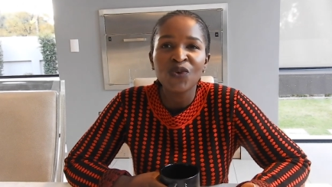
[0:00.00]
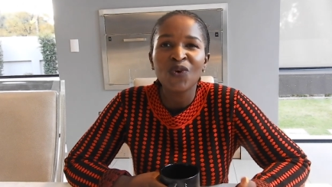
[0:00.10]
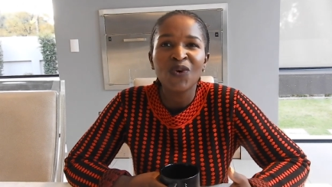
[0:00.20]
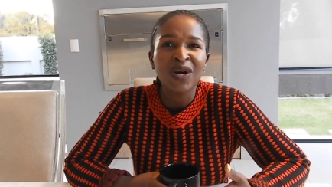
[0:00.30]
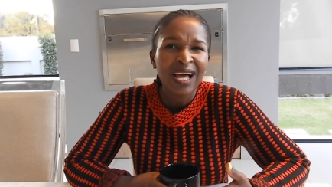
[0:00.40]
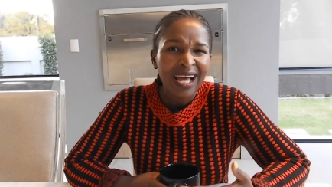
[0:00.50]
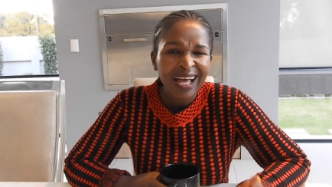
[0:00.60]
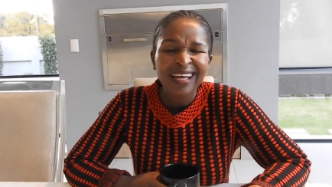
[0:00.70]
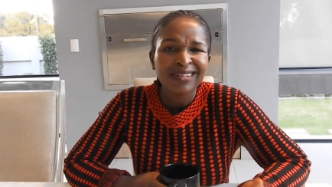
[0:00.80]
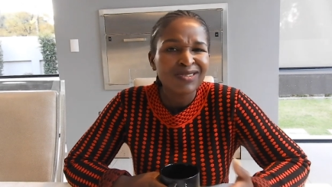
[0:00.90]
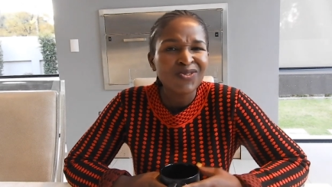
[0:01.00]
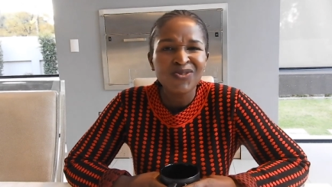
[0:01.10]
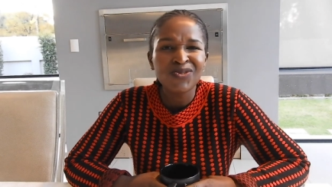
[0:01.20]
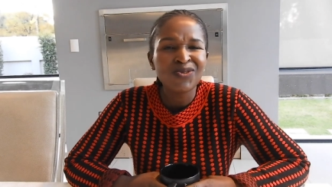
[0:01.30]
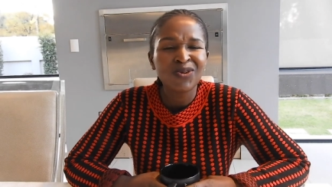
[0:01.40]
So I had
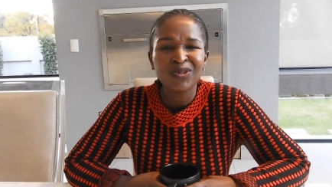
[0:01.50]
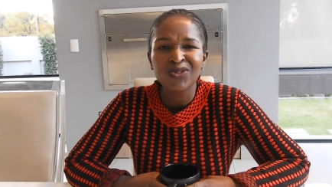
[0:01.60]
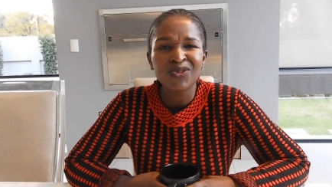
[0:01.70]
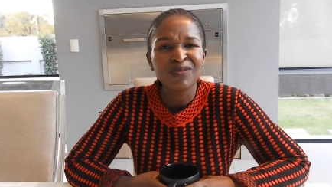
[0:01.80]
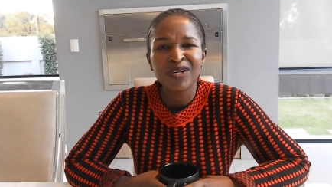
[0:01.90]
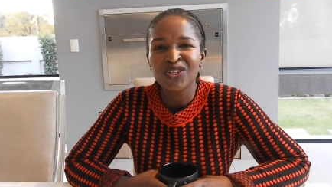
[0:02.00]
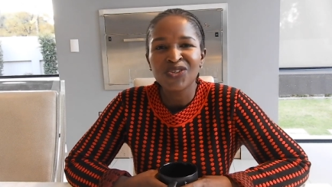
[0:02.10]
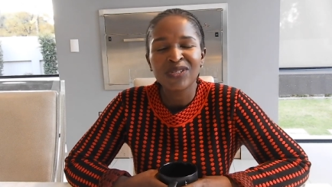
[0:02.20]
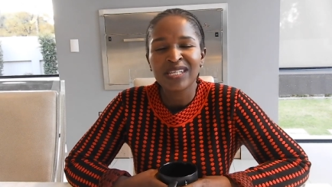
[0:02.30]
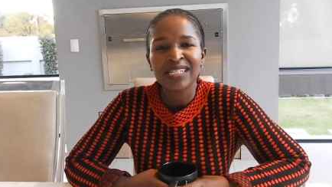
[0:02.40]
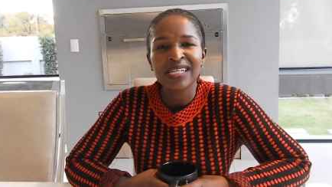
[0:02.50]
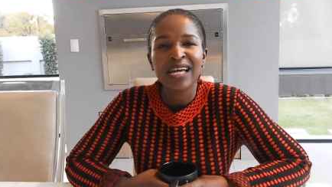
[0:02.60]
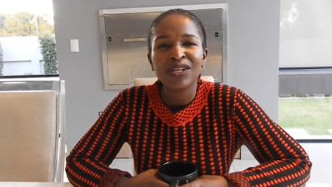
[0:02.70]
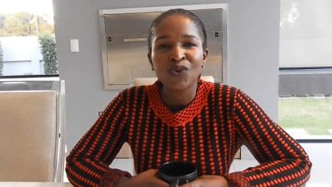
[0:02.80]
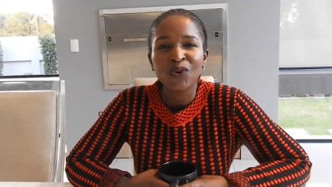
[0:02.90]
to also make sure that
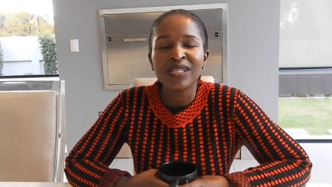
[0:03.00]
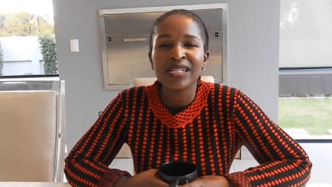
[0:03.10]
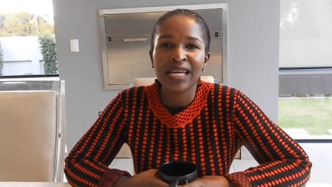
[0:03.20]
I don't